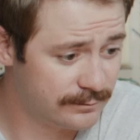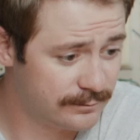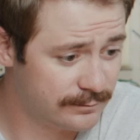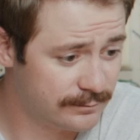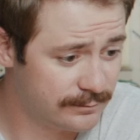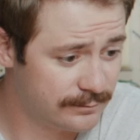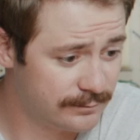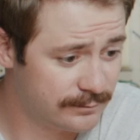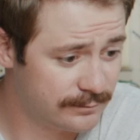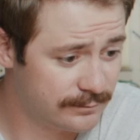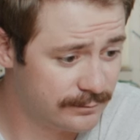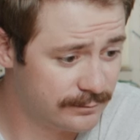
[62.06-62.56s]

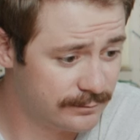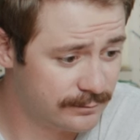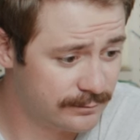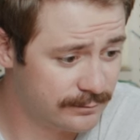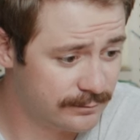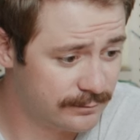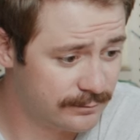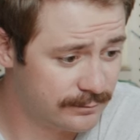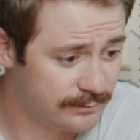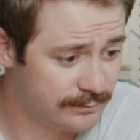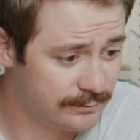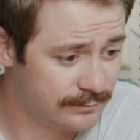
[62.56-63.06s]

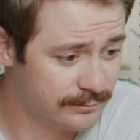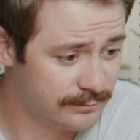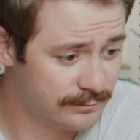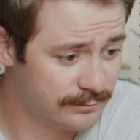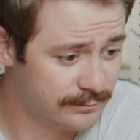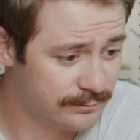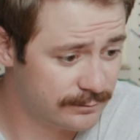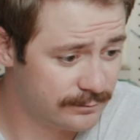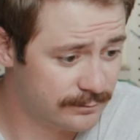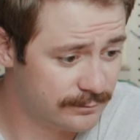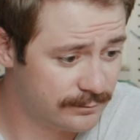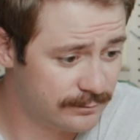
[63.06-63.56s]

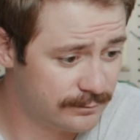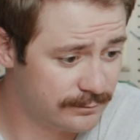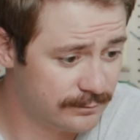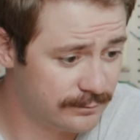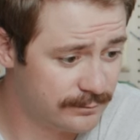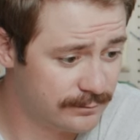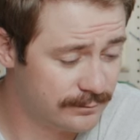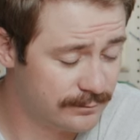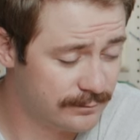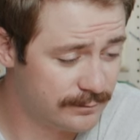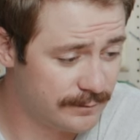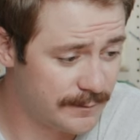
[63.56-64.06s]

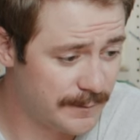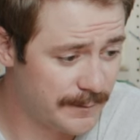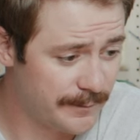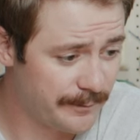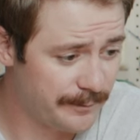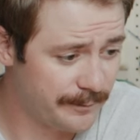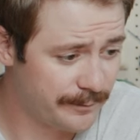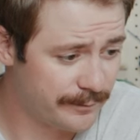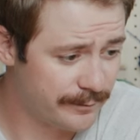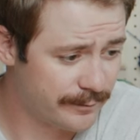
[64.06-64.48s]
The person shown says nothing.